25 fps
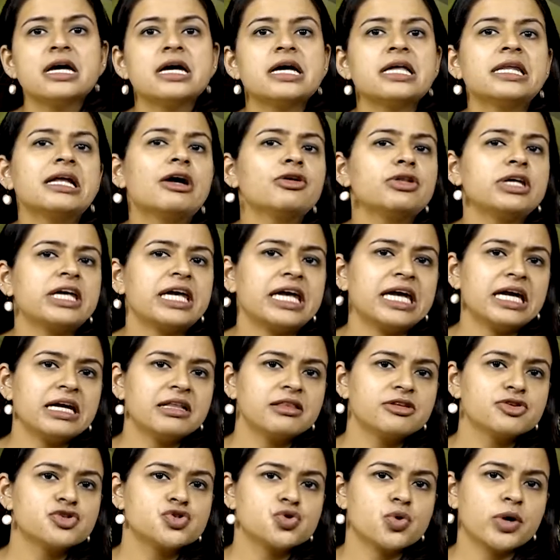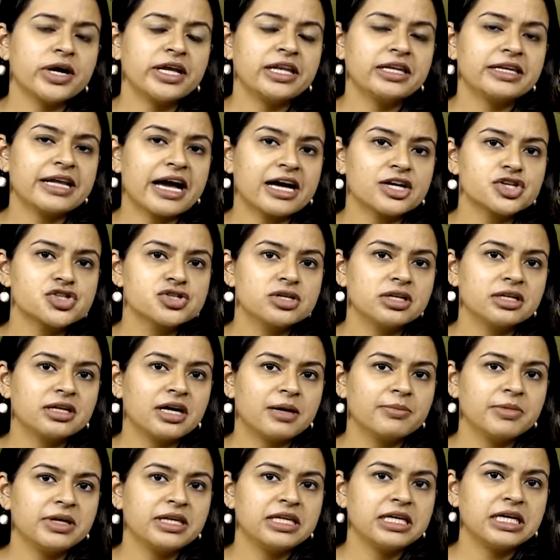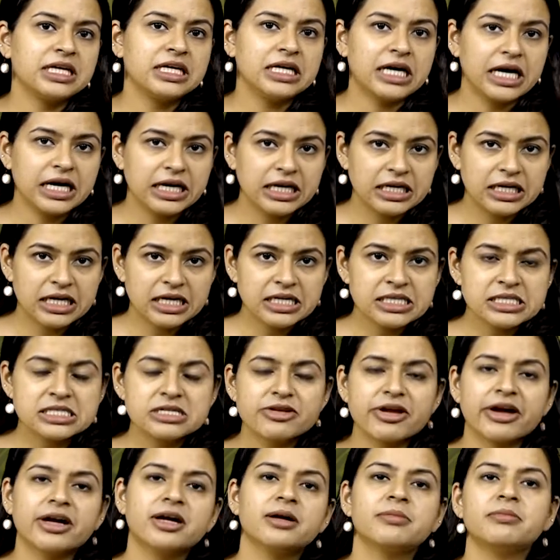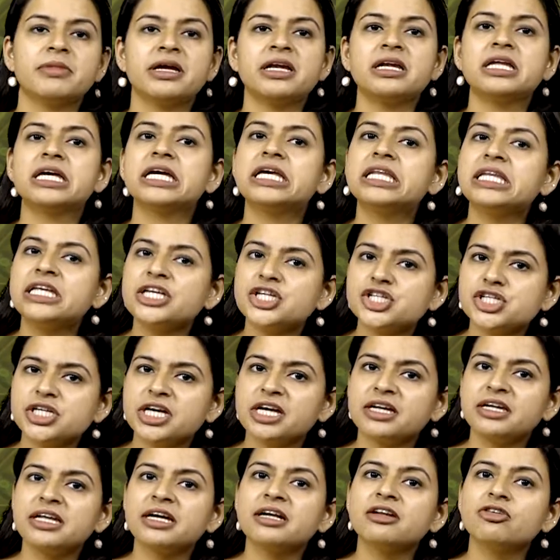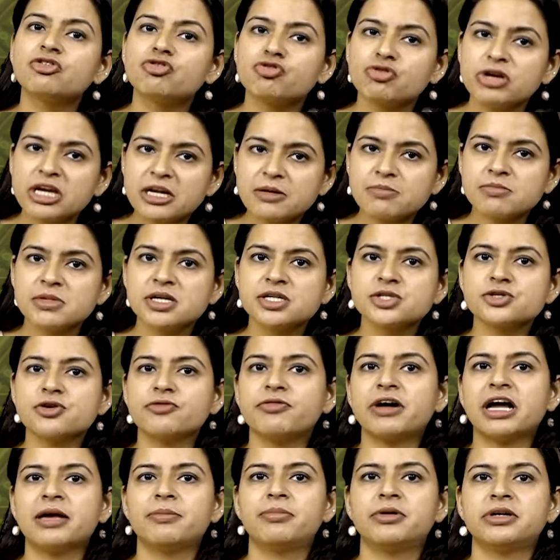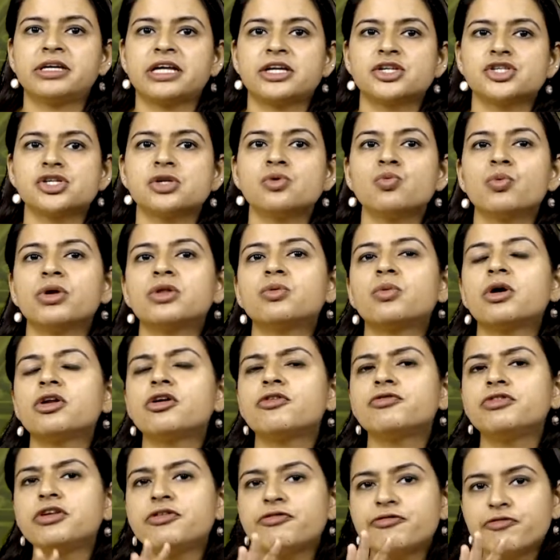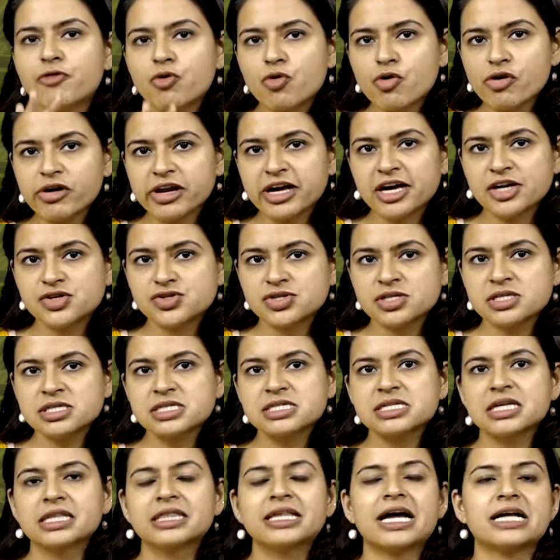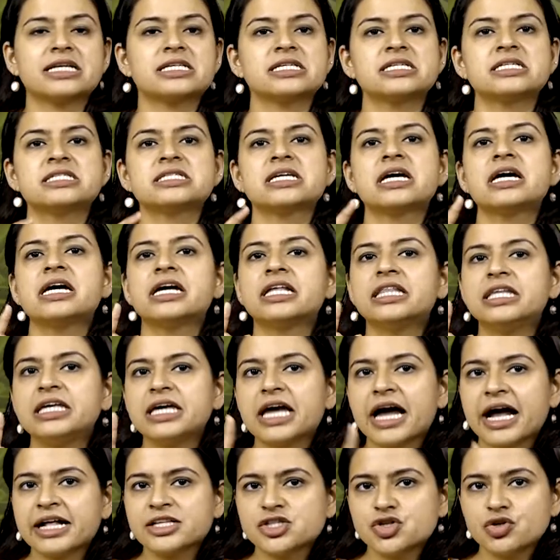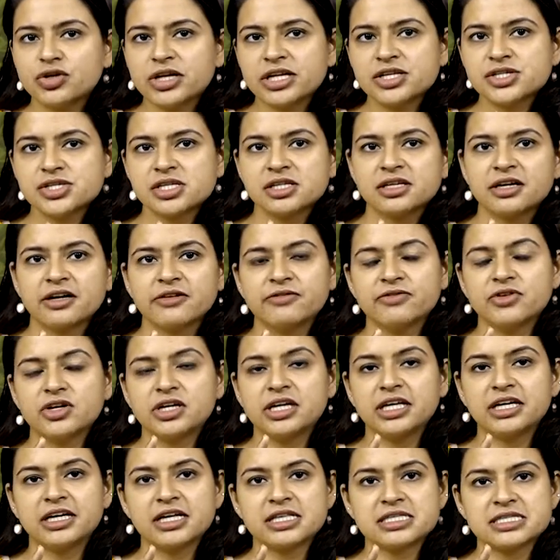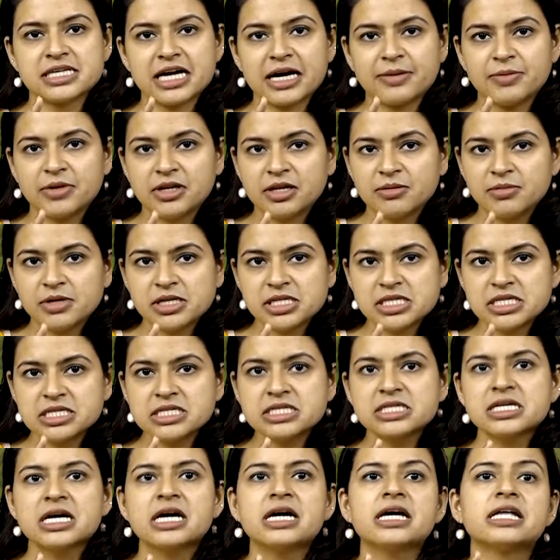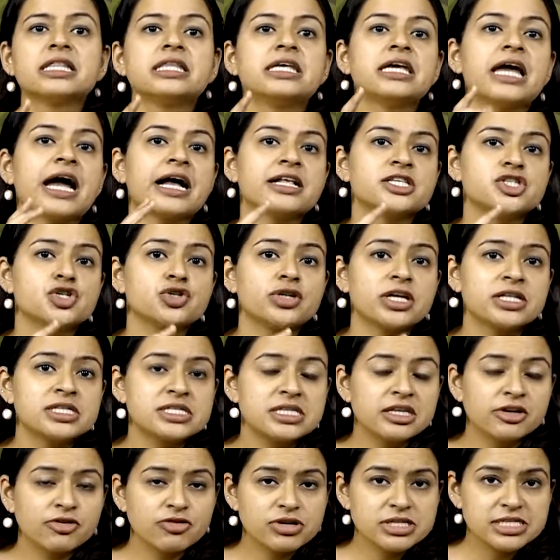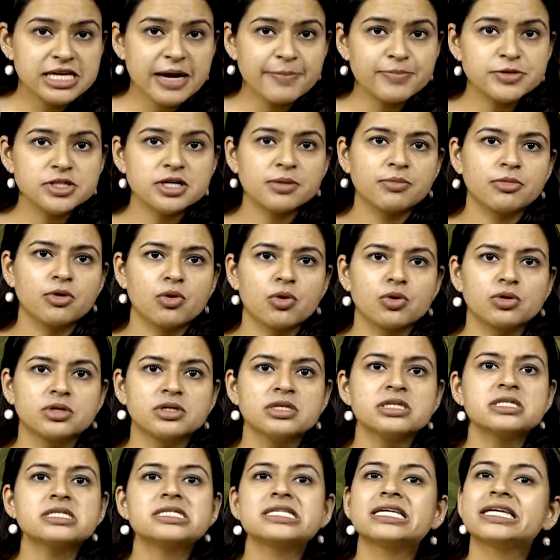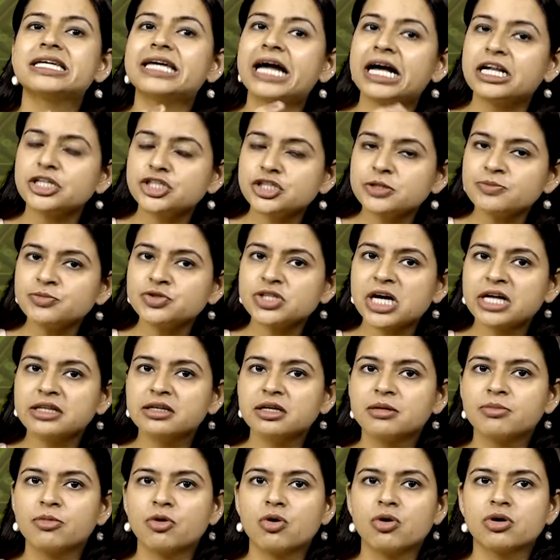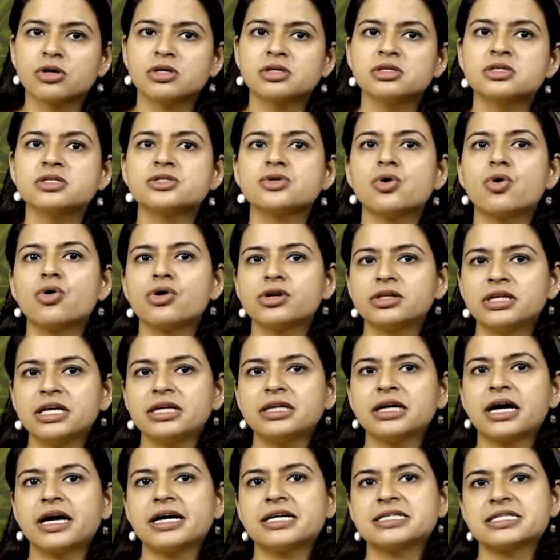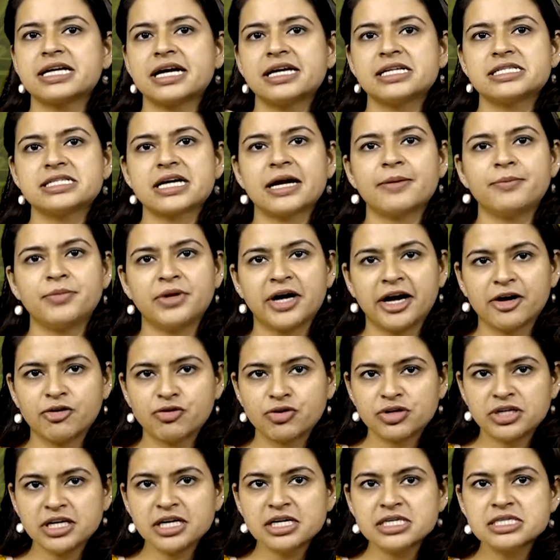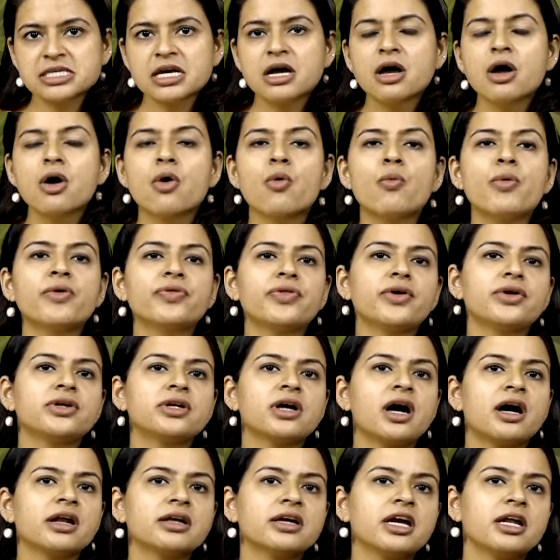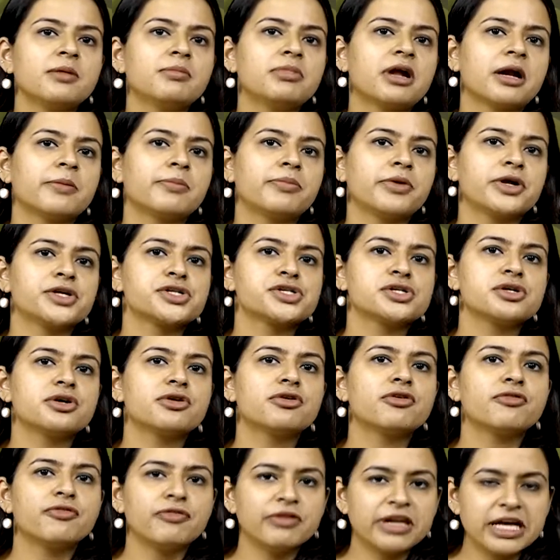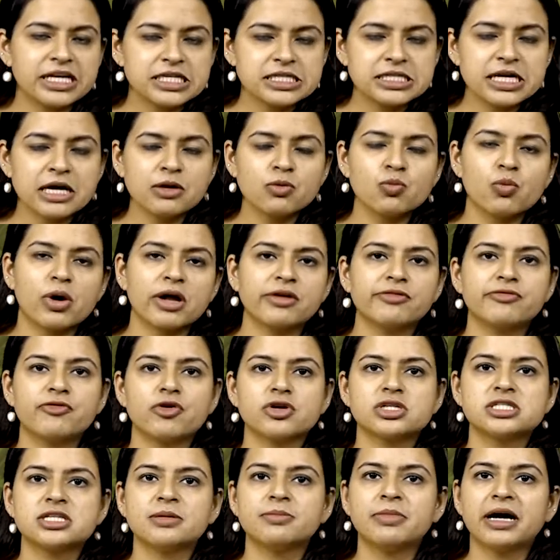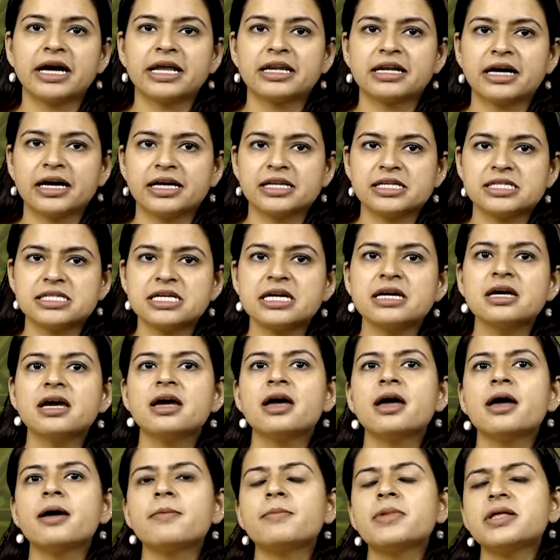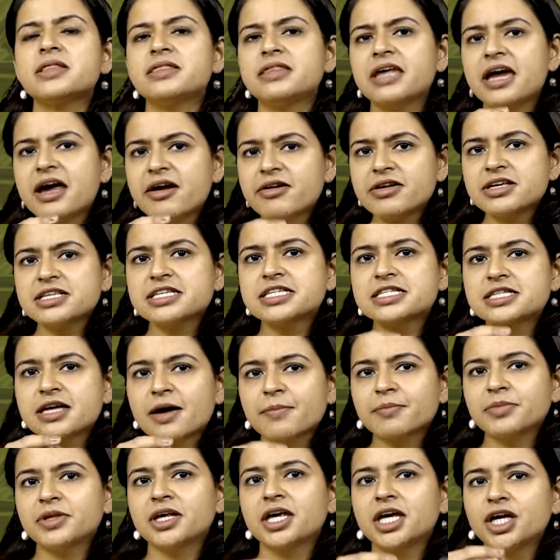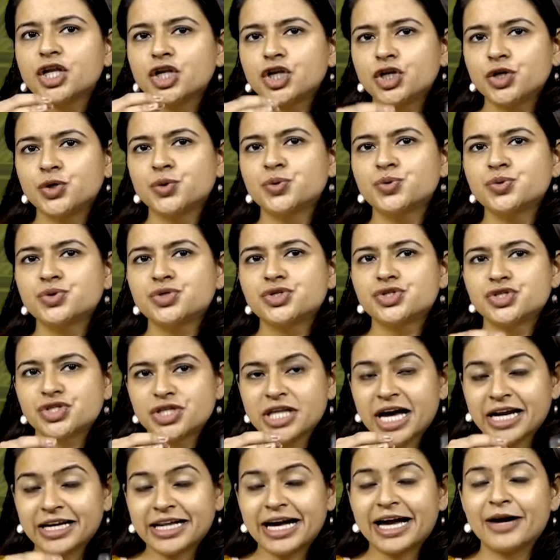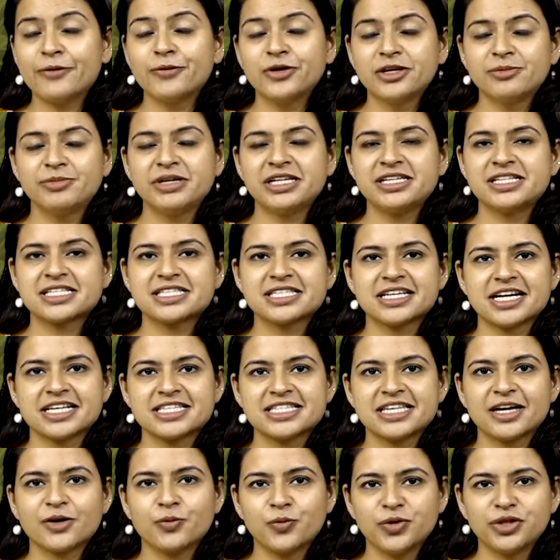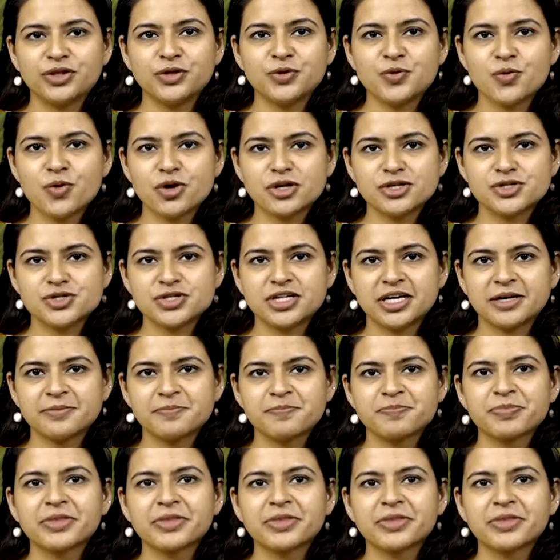Now, the 8th Joint National Committee guidelines recommend initiating treatment of hypertension with one of the four agents, that is, the angiotensin-converting enzyme inhibitors, the angiotensin receptor blockers, calcium channel blockers, or the thiazide-type diuretics, with a target blood pressure of less than 140/90. But there is something new that I will be discussing with you all today.